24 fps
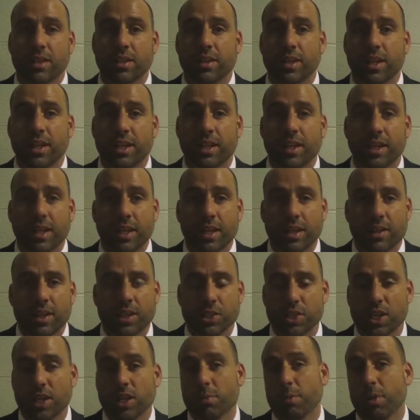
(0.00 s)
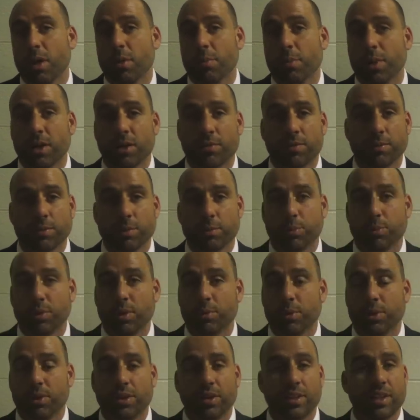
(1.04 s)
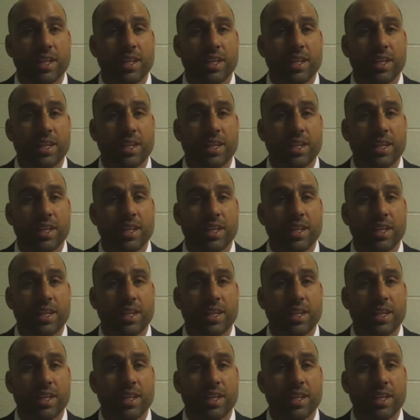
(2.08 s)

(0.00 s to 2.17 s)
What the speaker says: and they shot the ball better from the perimeter.